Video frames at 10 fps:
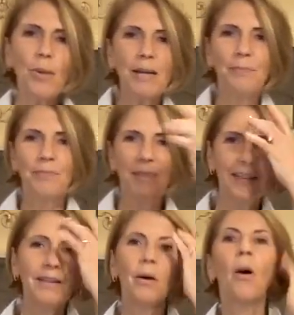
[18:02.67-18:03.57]
what?
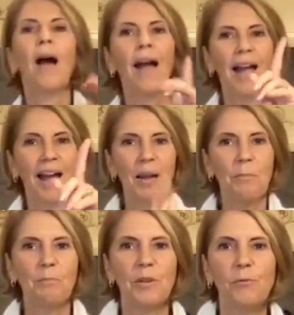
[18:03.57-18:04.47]

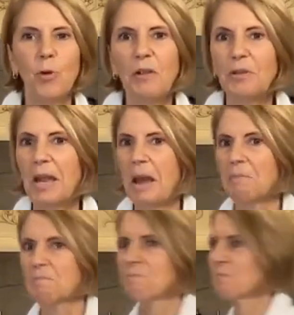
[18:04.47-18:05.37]
Before I forget,